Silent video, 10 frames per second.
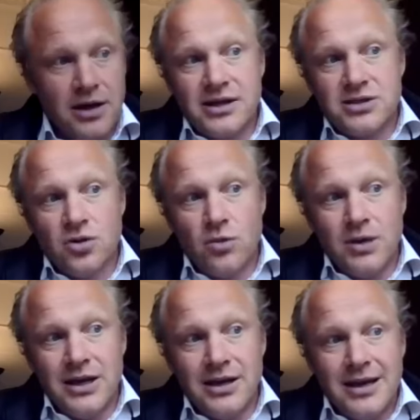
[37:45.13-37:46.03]
that is
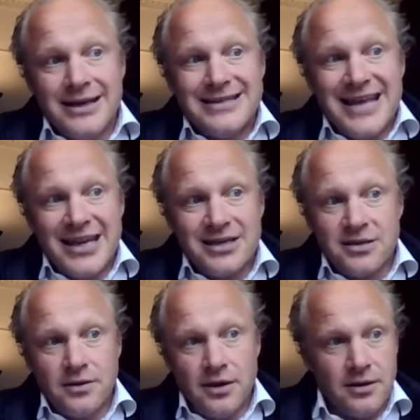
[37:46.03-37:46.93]
normally debt.
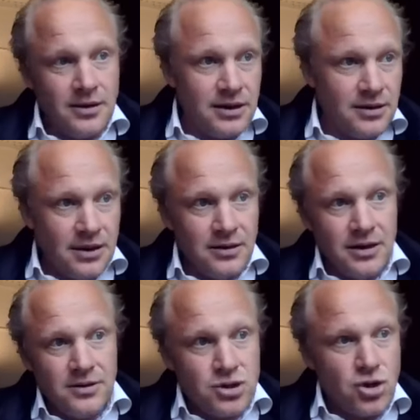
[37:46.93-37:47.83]
In
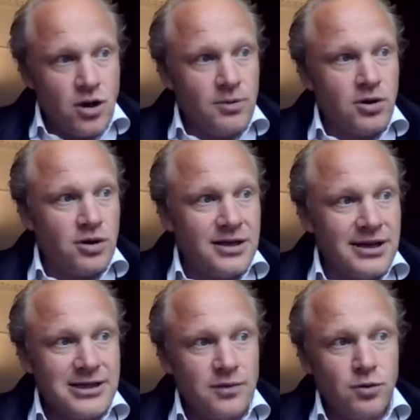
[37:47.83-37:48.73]
the German
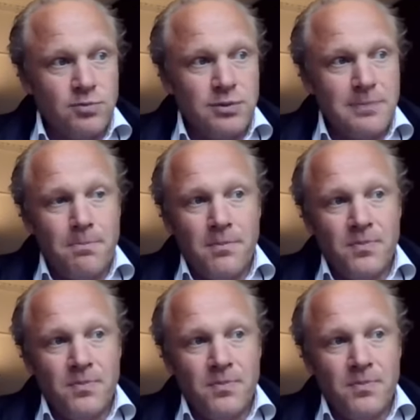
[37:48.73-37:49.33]
context, that would be